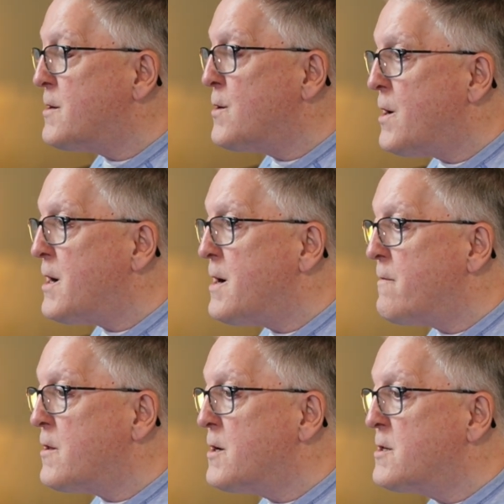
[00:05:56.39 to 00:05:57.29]
do I
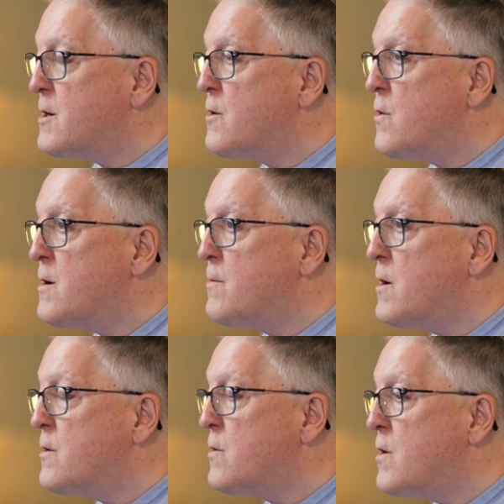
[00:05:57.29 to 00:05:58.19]
have lease agree
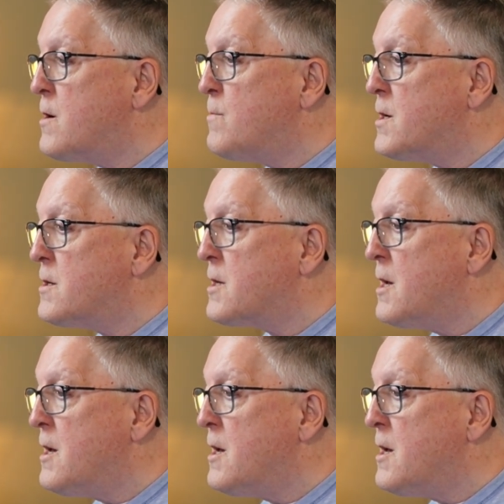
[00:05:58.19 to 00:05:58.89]
agreements